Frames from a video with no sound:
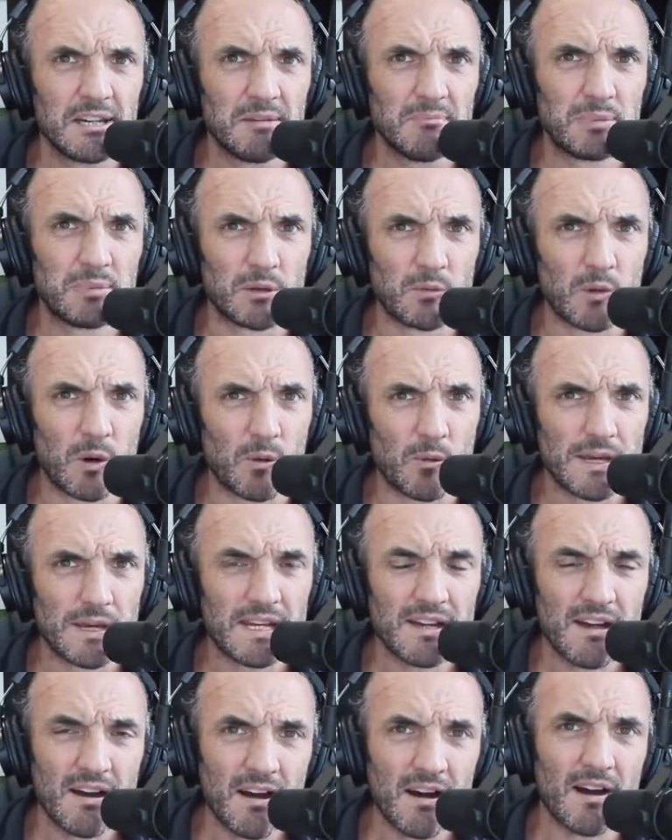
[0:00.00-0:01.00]
but what we
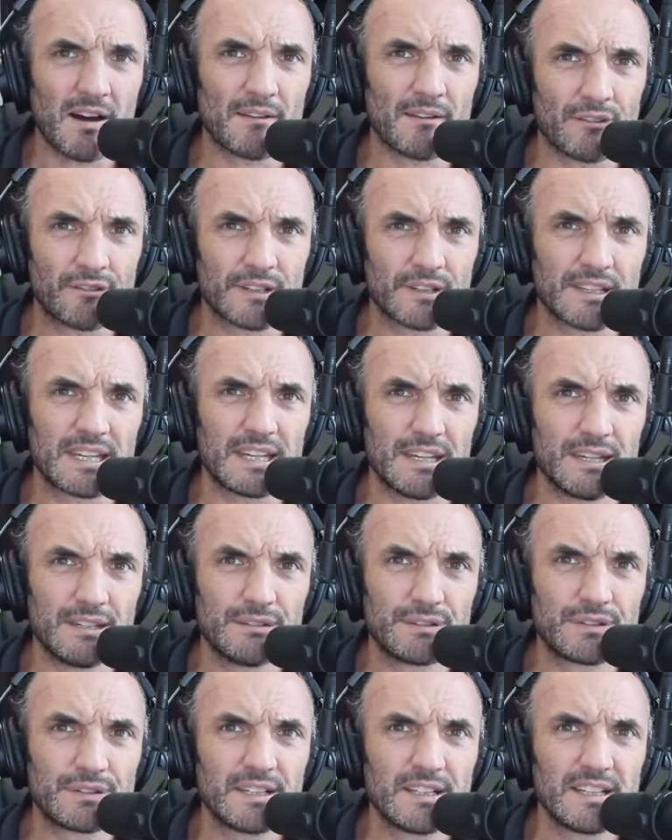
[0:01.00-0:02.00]
can't
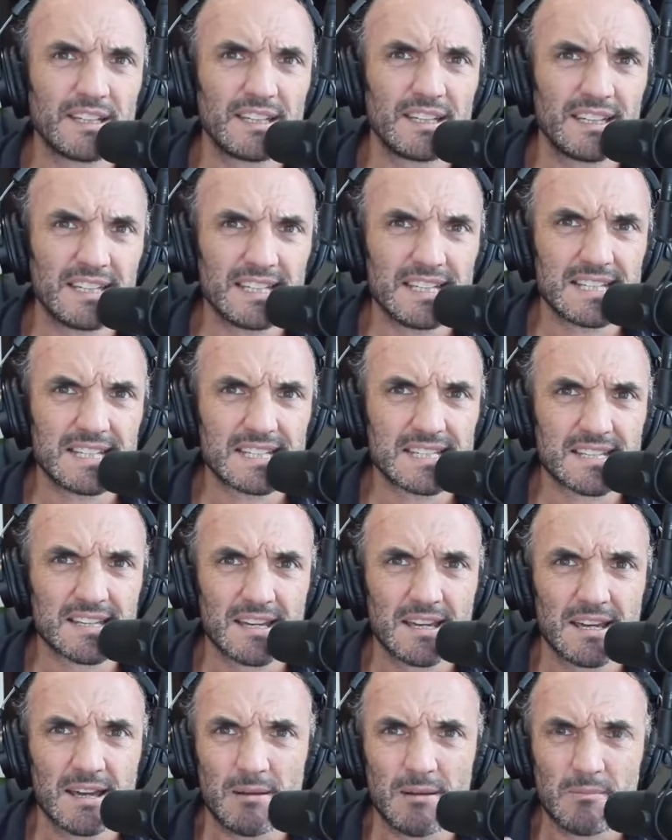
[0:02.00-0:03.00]
forgive is
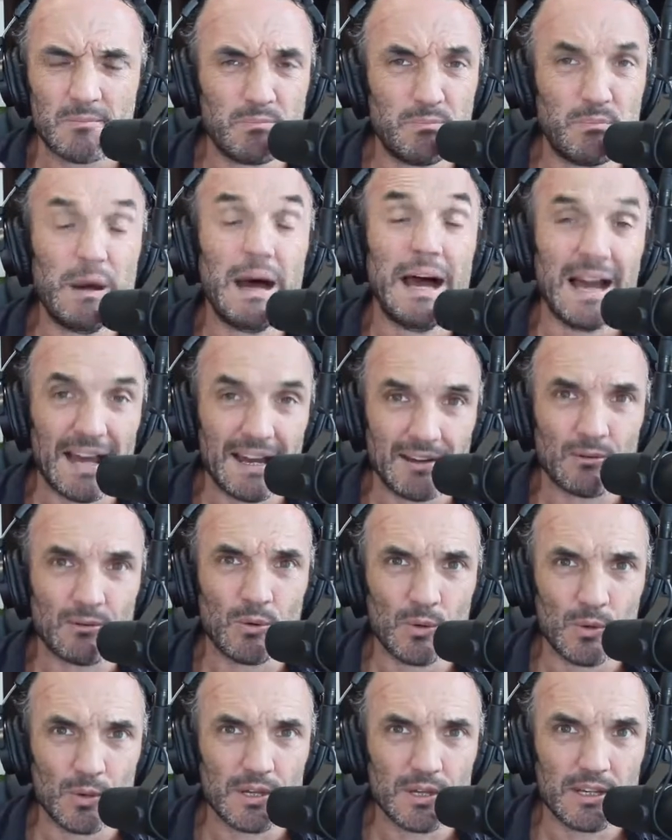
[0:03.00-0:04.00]
bad
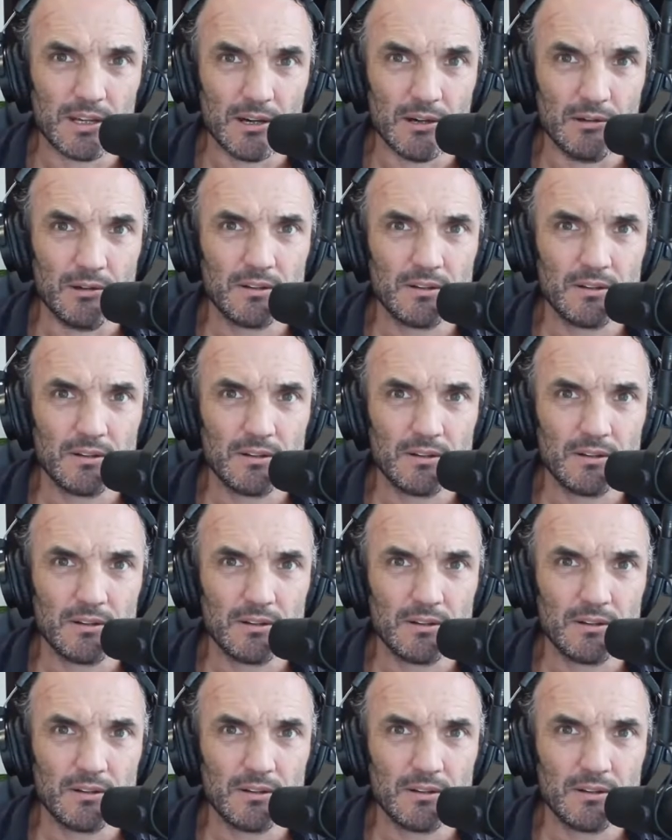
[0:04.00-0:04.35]
audio.